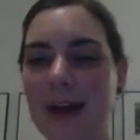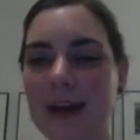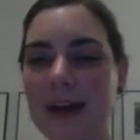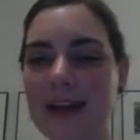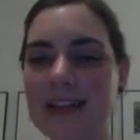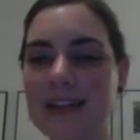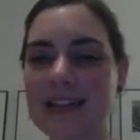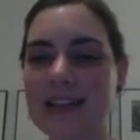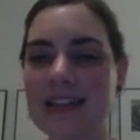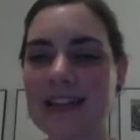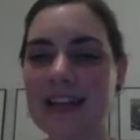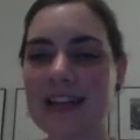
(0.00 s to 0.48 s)

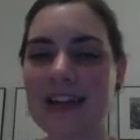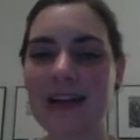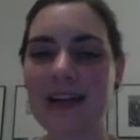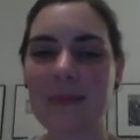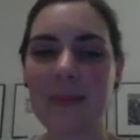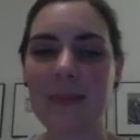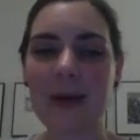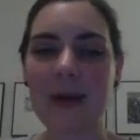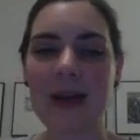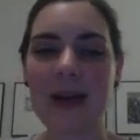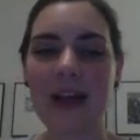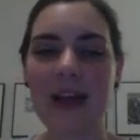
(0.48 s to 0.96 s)
idea,
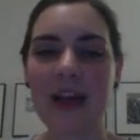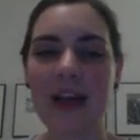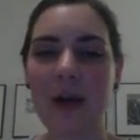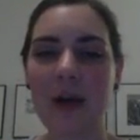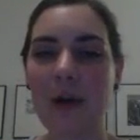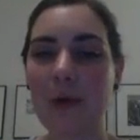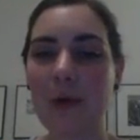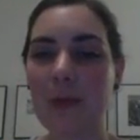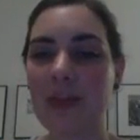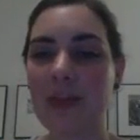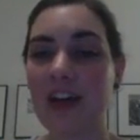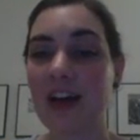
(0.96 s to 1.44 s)
but I
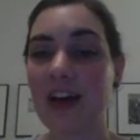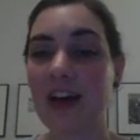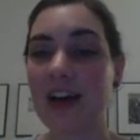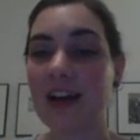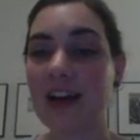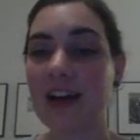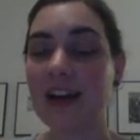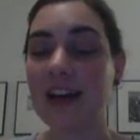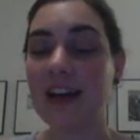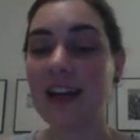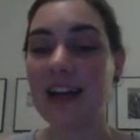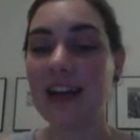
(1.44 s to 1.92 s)
hope that
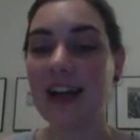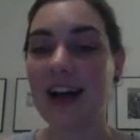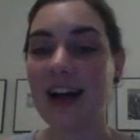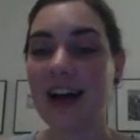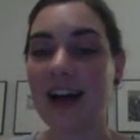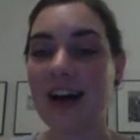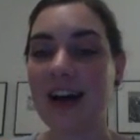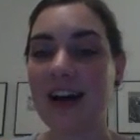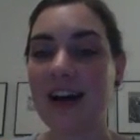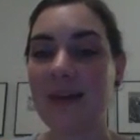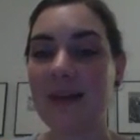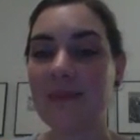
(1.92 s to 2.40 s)

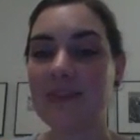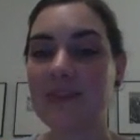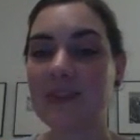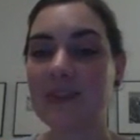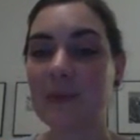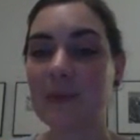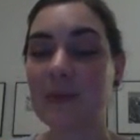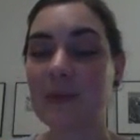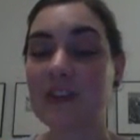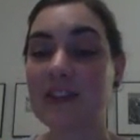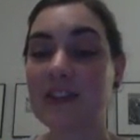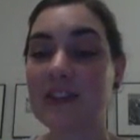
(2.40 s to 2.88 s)
this
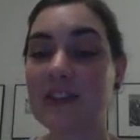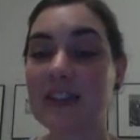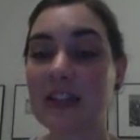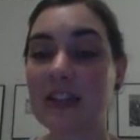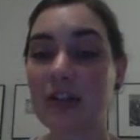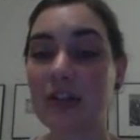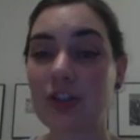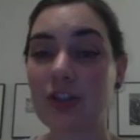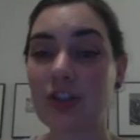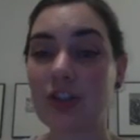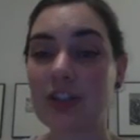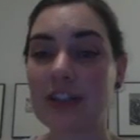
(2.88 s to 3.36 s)

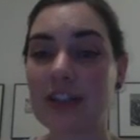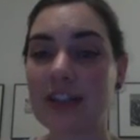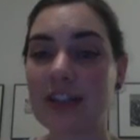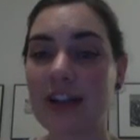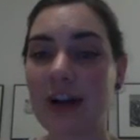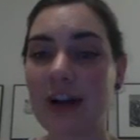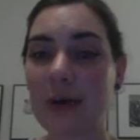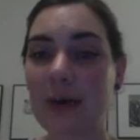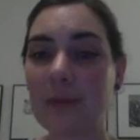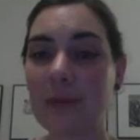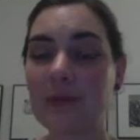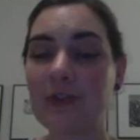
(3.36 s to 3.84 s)
presentation
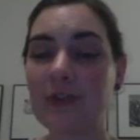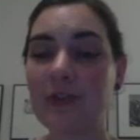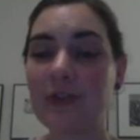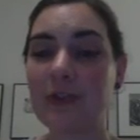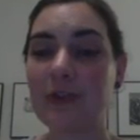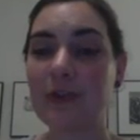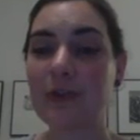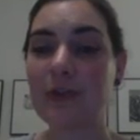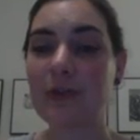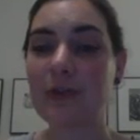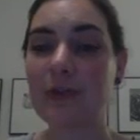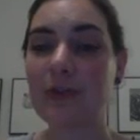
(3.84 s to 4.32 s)
helped
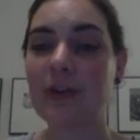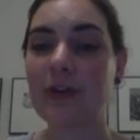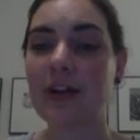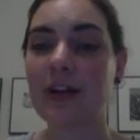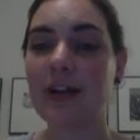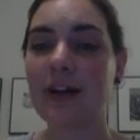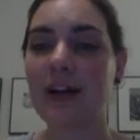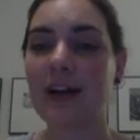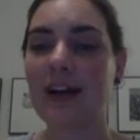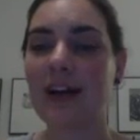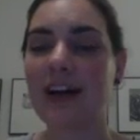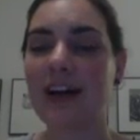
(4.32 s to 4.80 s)
you
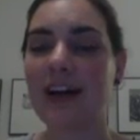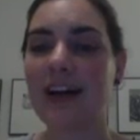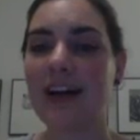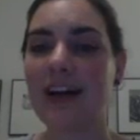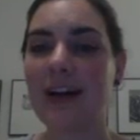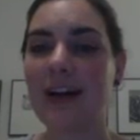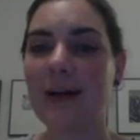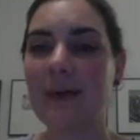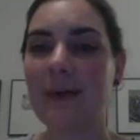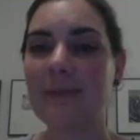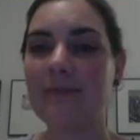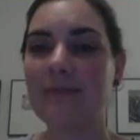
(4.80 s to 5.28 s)

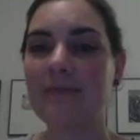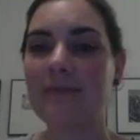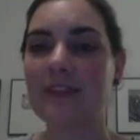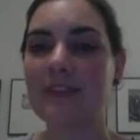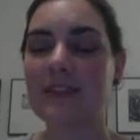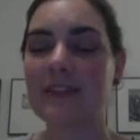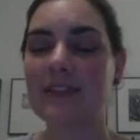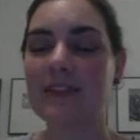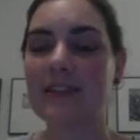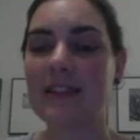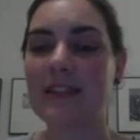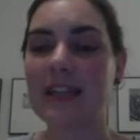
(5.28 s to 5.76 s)

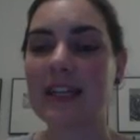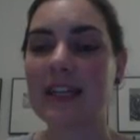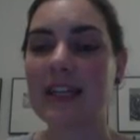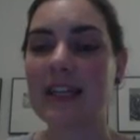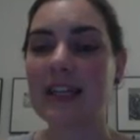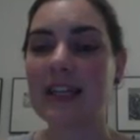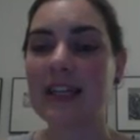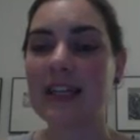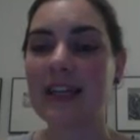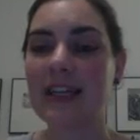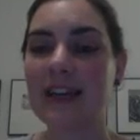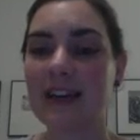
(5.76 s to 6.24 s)

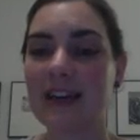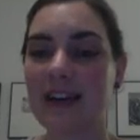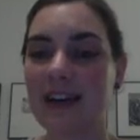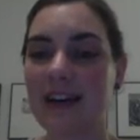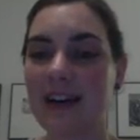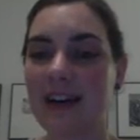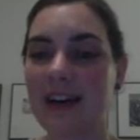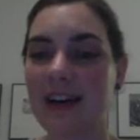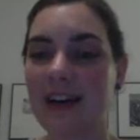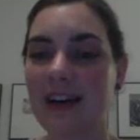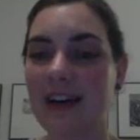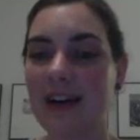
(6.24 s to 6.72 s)
see
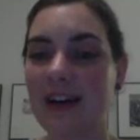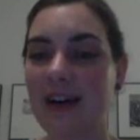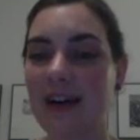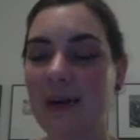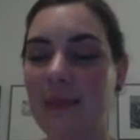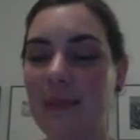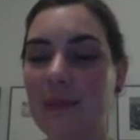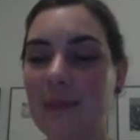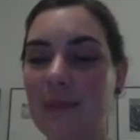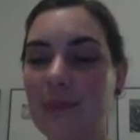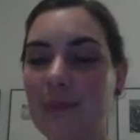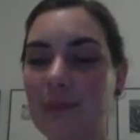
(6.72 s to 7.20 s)
a
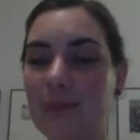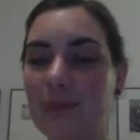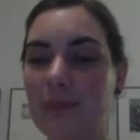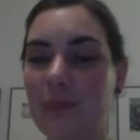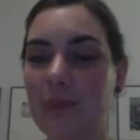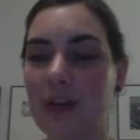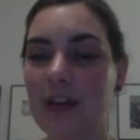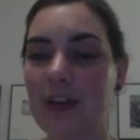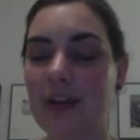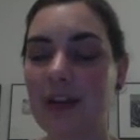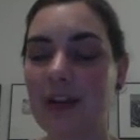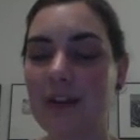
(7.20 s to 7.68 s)

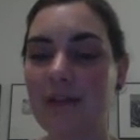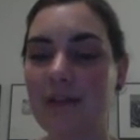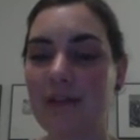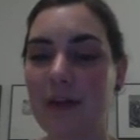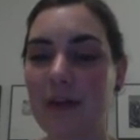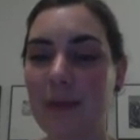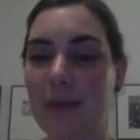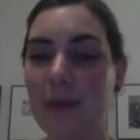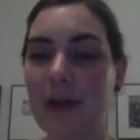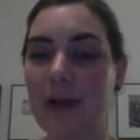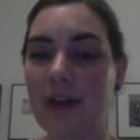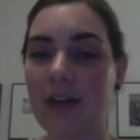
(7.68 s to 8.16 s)
bit of the
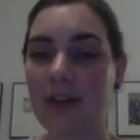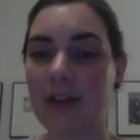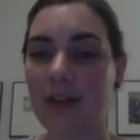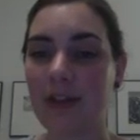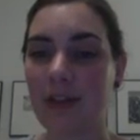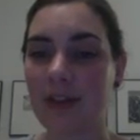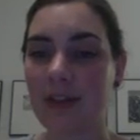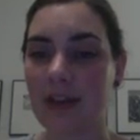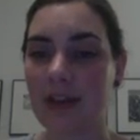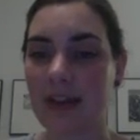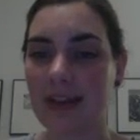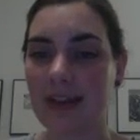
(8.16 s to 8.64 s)
breadth
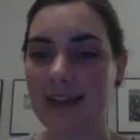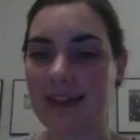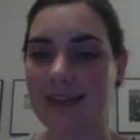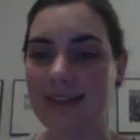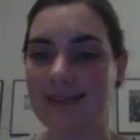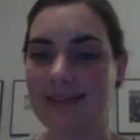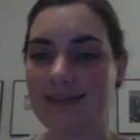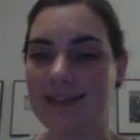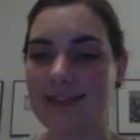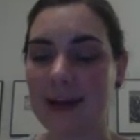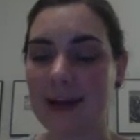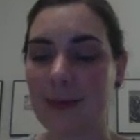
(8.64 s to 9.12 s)
and
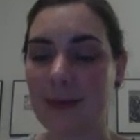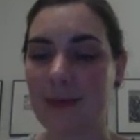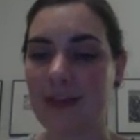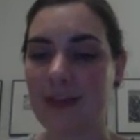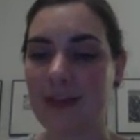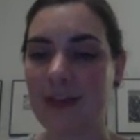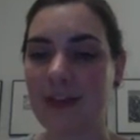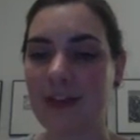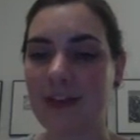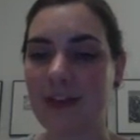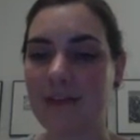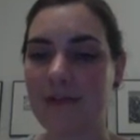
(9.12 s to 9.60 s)
depth
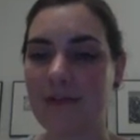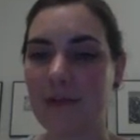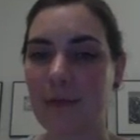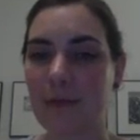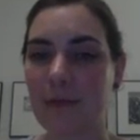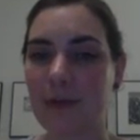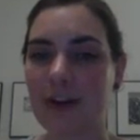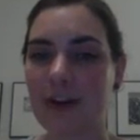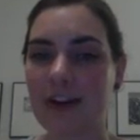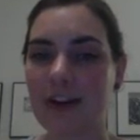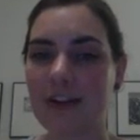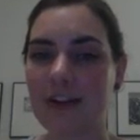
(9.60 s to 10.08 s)
of the
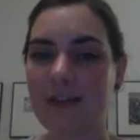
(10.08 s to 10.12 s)
work of